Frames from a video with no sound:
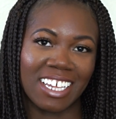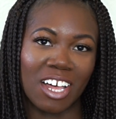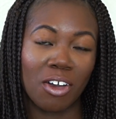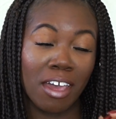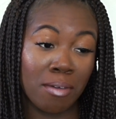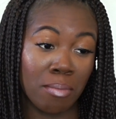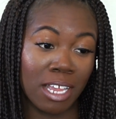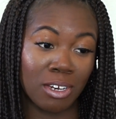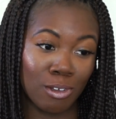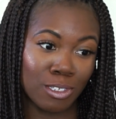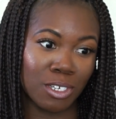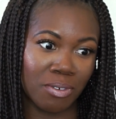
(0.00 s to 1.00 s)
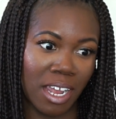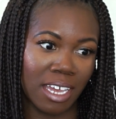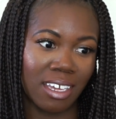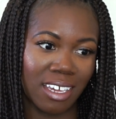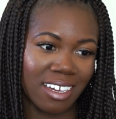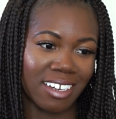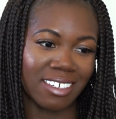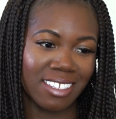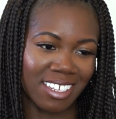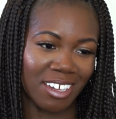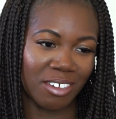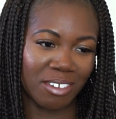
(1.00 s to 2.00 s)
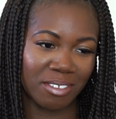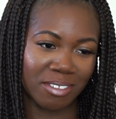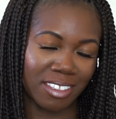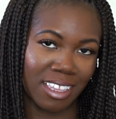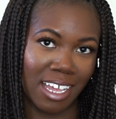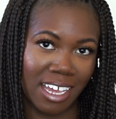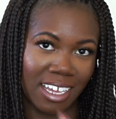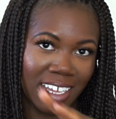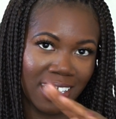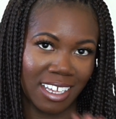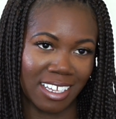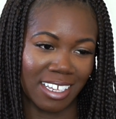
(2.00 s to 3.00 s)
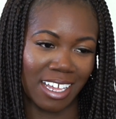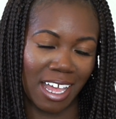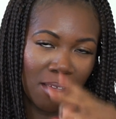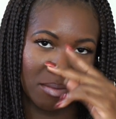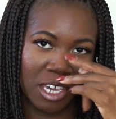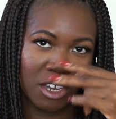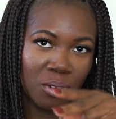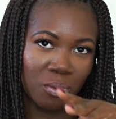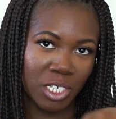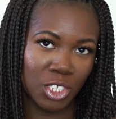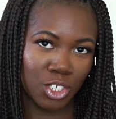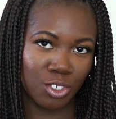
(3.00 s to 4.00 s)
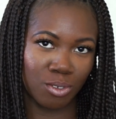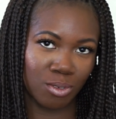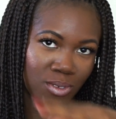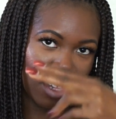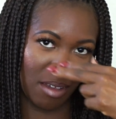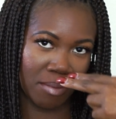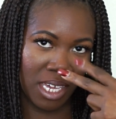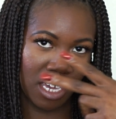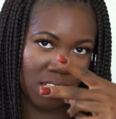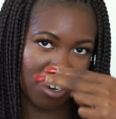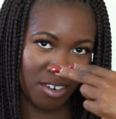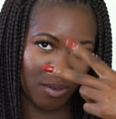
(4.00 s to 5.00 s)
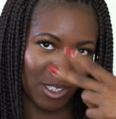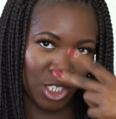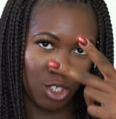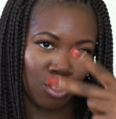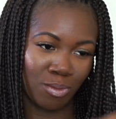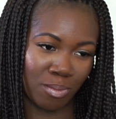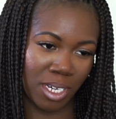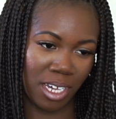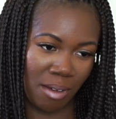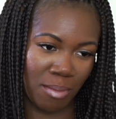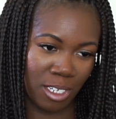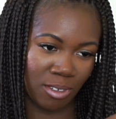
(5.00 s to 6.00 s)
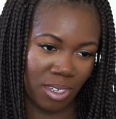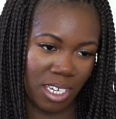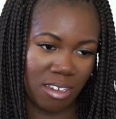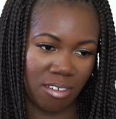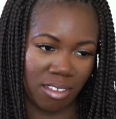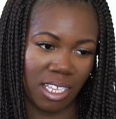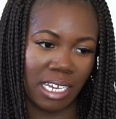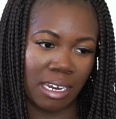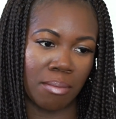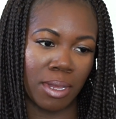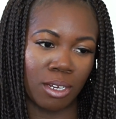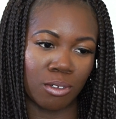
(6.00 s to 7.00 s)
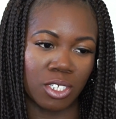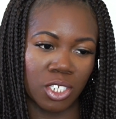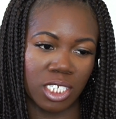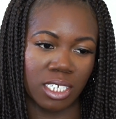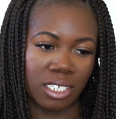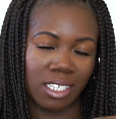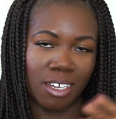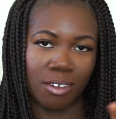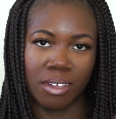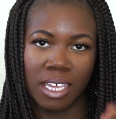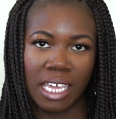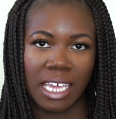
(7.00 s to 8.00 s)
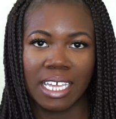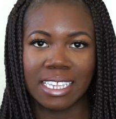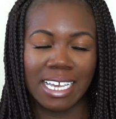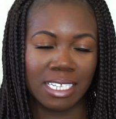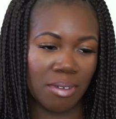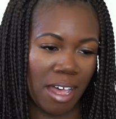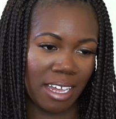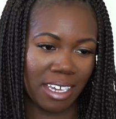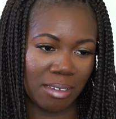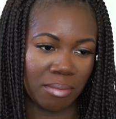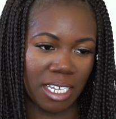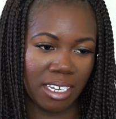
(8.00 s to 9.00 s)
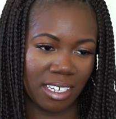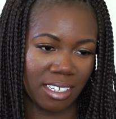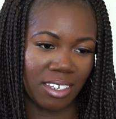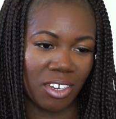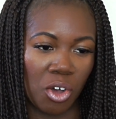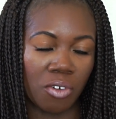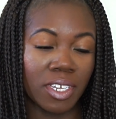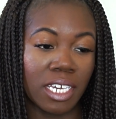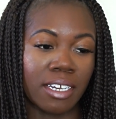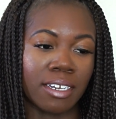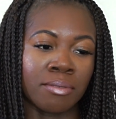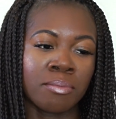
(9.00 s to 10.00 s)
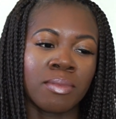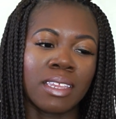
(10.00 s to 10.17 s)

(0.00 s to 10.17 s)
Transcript: Okay, my notes are right here. So like, I'm here with you. I'm here with you, but I'm also here looking at my notes and shit. So that's why I keep looking over here.